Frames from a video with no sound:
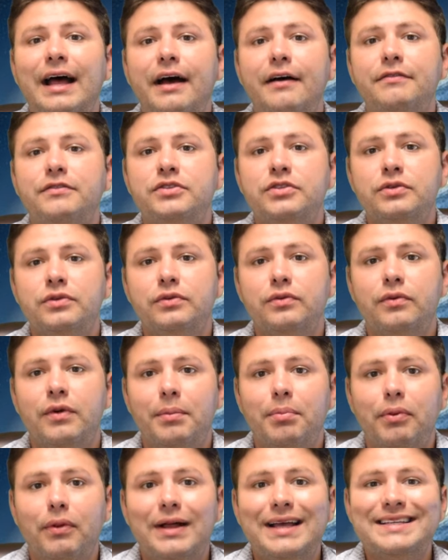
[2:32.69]
have to
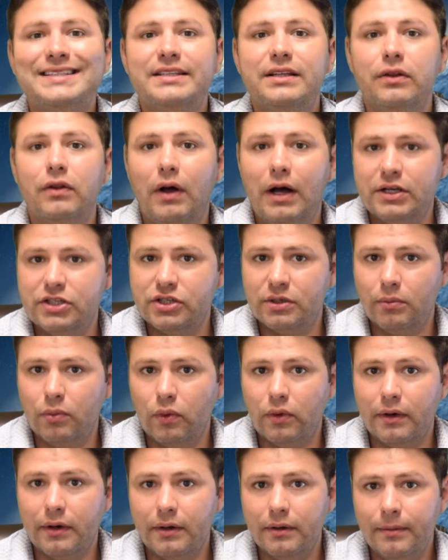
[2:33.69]
replace the logic
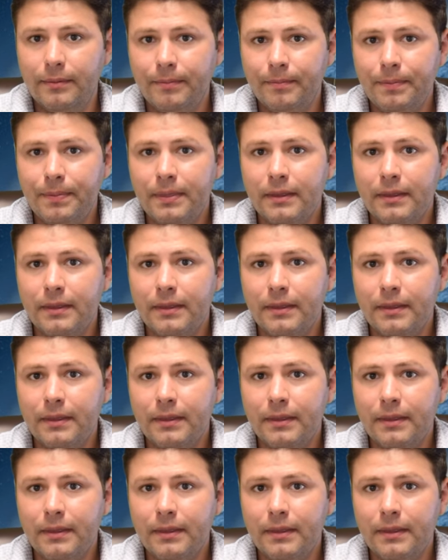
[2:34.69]
board.